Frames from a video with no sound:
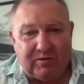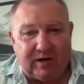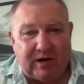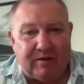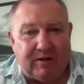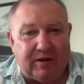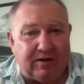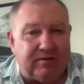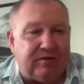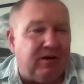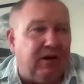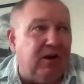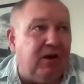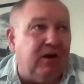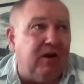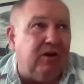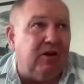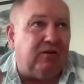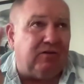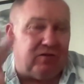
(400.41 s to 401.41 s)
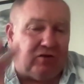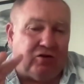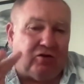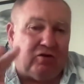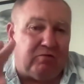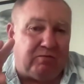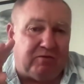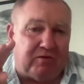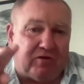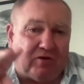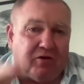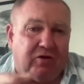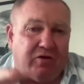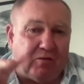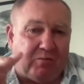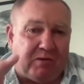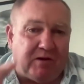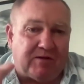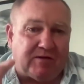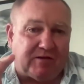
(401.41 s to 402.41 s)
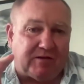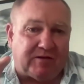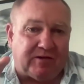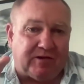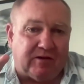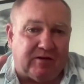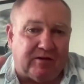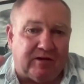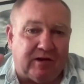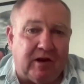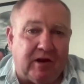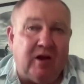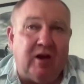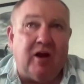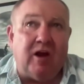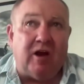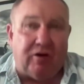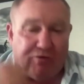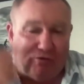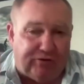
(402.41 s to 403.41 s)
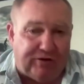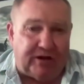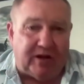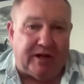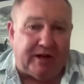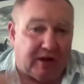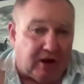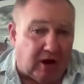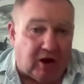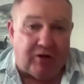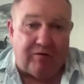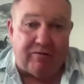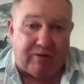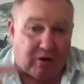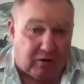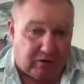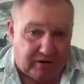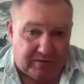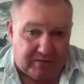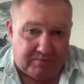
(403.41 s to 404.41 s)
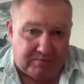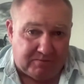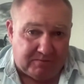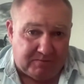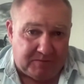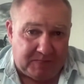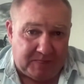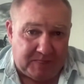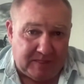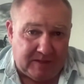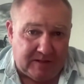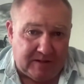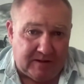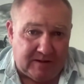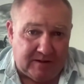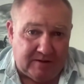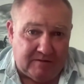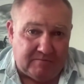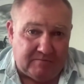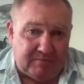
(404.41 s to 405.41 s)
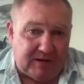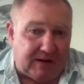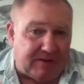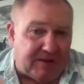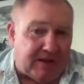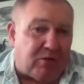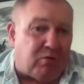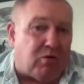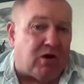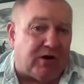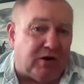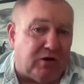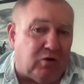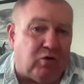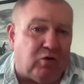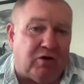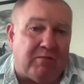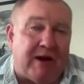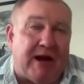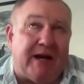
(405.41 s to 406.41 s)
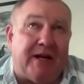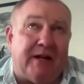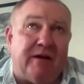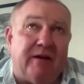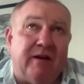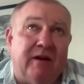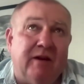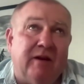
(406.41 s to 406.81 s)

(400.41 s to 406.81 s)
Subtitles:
So there's two of the businesses are really high volume and they want it automated.